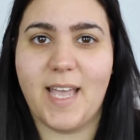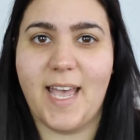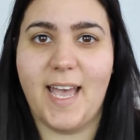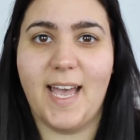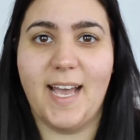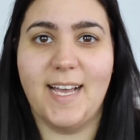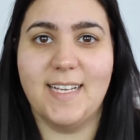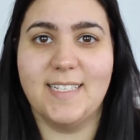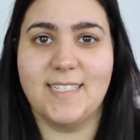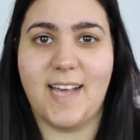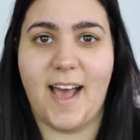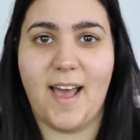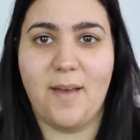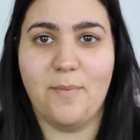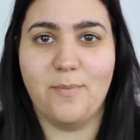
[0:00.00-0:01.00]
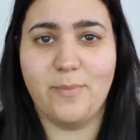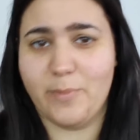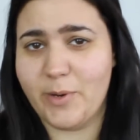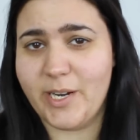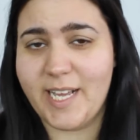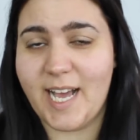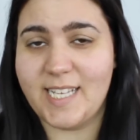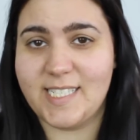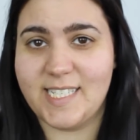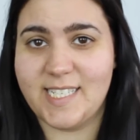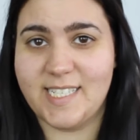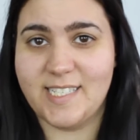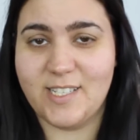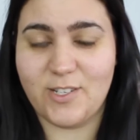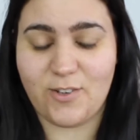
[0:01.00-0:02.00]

and I'm pretty hesitant